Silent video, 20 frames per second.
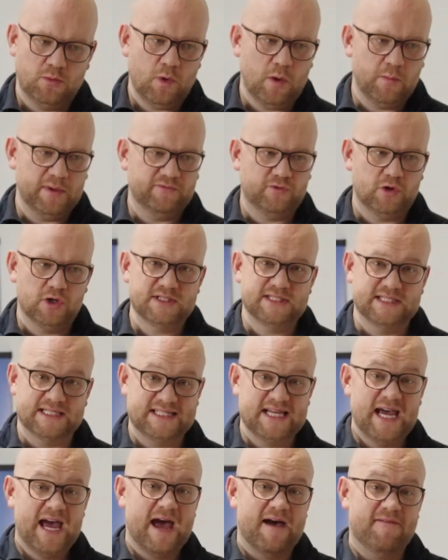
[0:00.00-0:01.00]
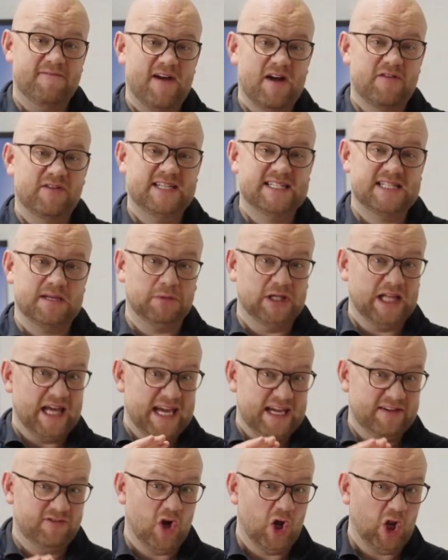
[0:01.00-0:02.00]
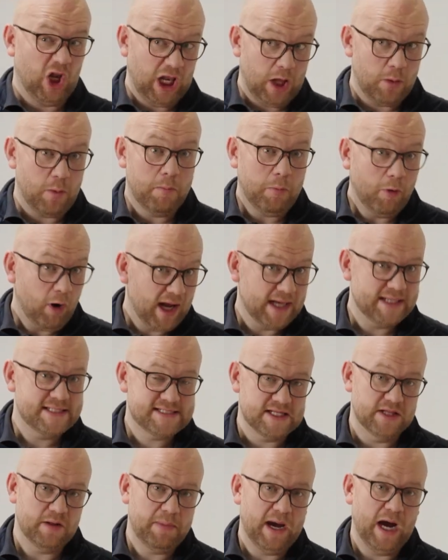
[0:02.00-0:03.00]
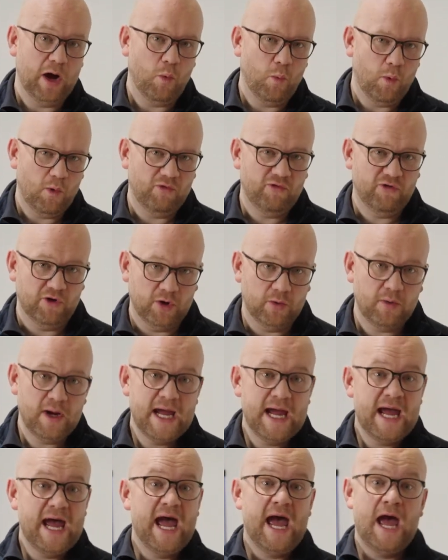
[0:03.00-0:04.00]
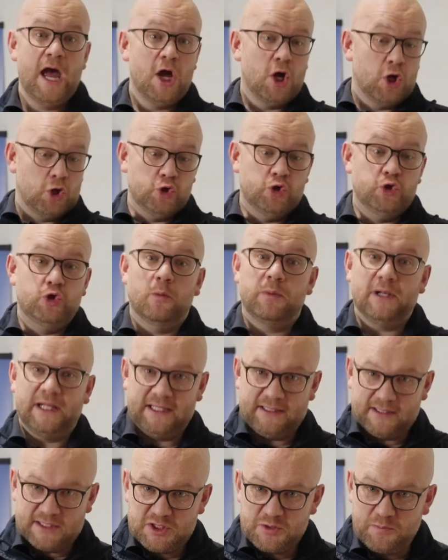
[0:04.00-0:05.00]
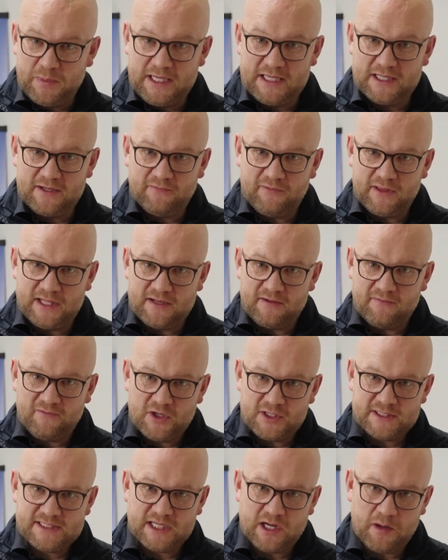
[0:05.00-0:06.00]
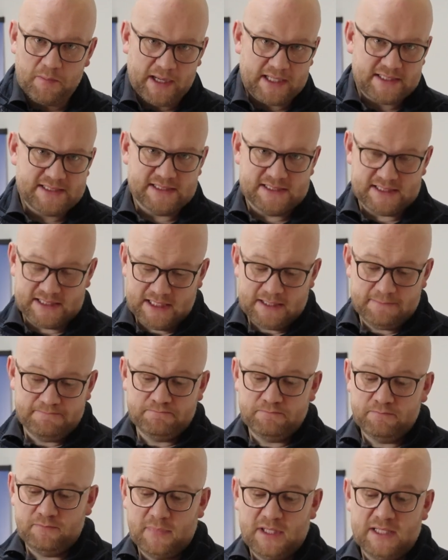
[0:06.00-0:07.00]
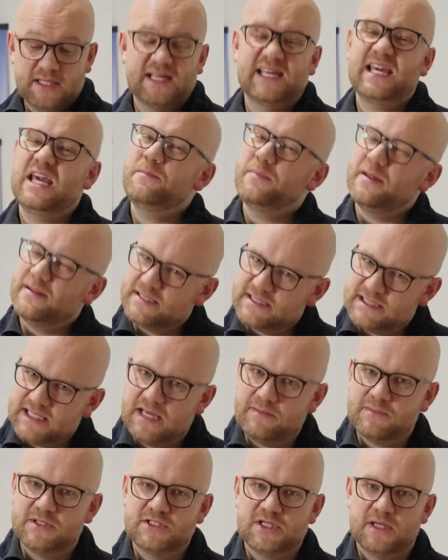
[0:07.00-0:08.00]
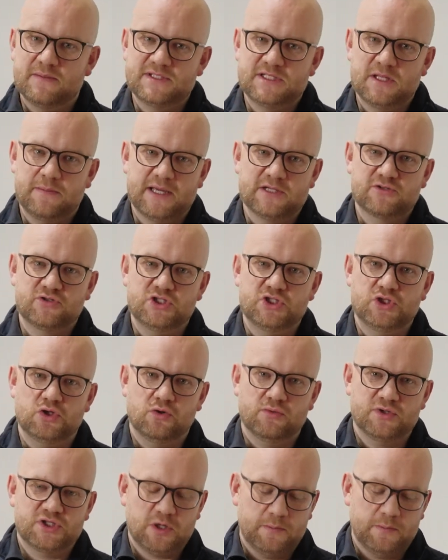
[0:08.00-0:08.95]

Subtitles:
what we've got is a very similar, if not lower price in the Powerwall 2, doubling the speed of the inverter capacity, keeping the same in terms of the battery storage